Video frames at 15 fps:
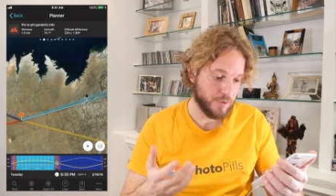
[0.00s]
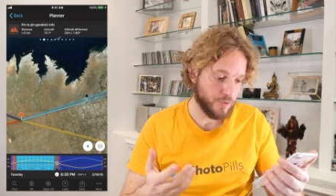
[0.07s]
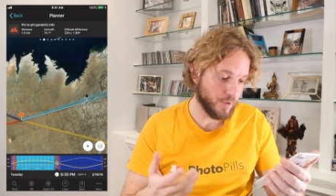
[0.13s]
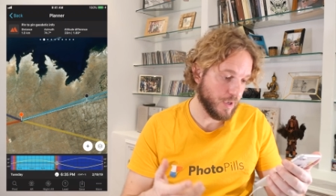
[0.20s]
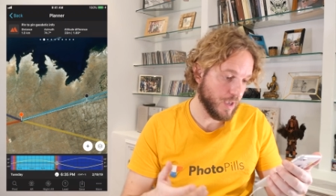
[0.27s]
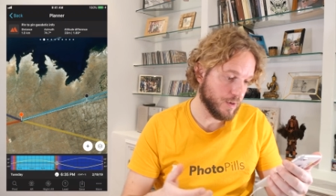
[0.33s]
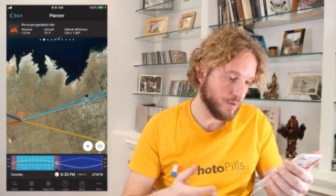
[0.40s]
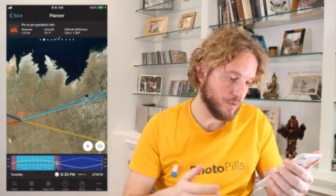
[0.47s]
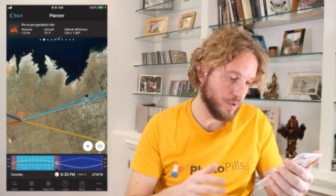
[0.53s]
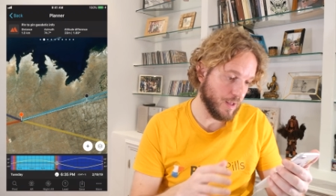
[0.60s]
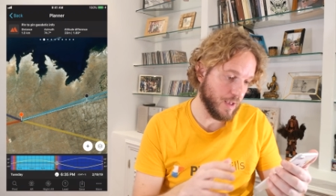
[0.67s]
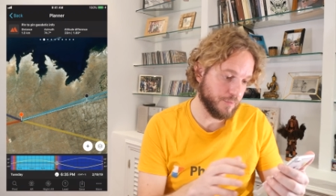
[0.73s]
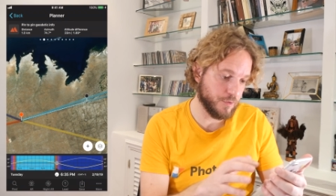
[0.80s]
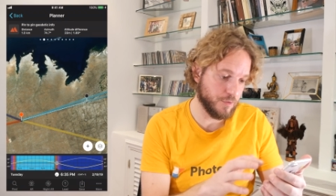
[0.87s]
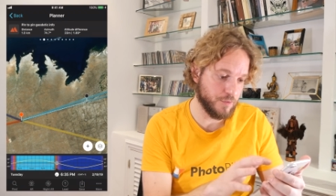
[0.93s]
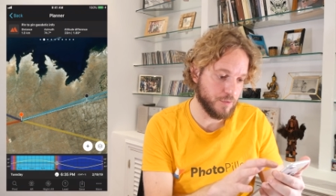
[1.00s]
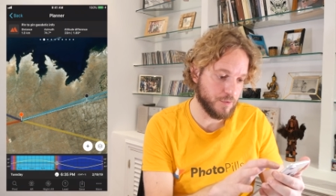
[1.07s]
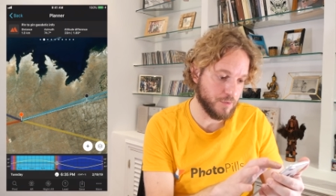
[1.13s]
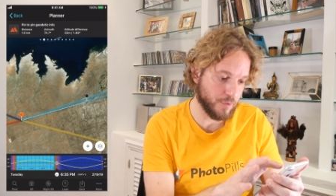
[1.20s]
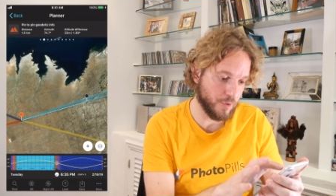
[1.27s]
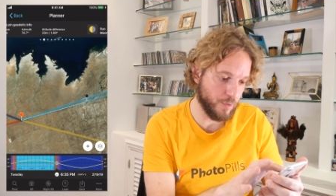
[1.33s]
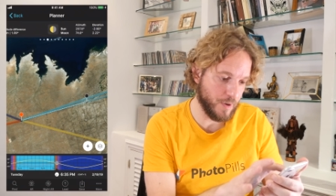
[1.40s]
So again, all I have to do is
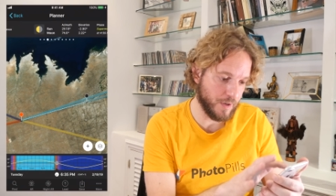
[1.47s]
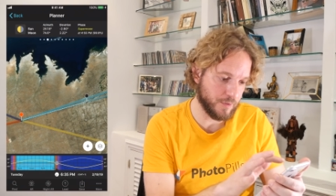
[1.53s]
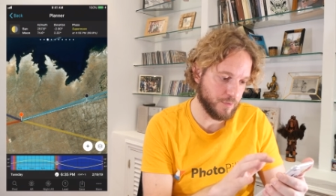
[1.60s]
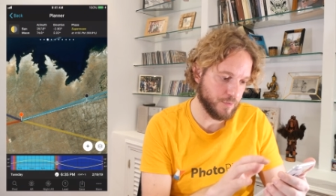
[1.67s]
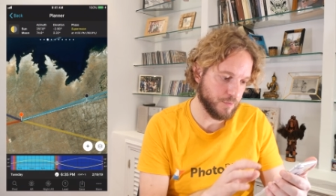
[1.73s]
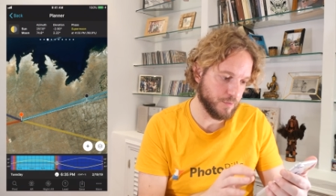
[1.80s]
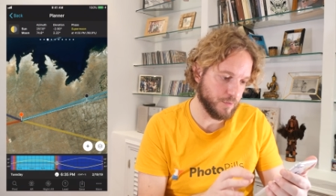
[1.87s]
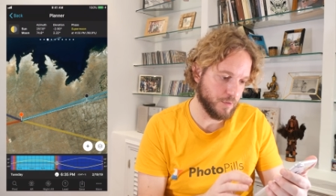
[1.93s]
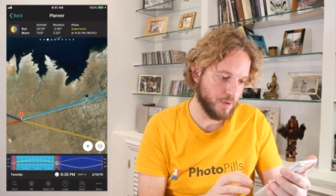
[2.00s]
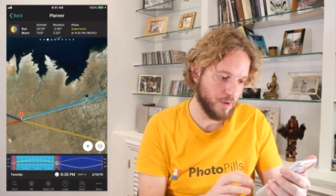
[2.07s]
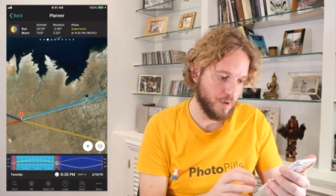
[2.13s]
to go back to